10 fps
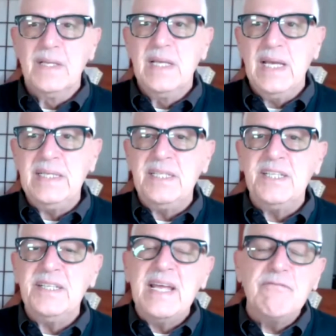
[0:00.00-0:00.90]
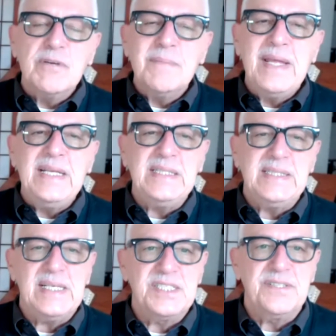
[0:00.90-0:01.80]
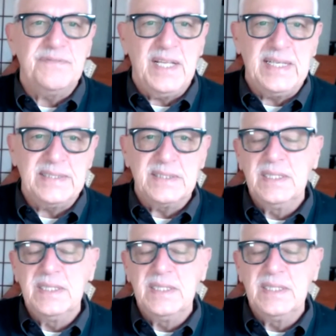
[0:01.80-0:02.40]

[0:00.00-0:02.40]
And in the remaining days of Lent,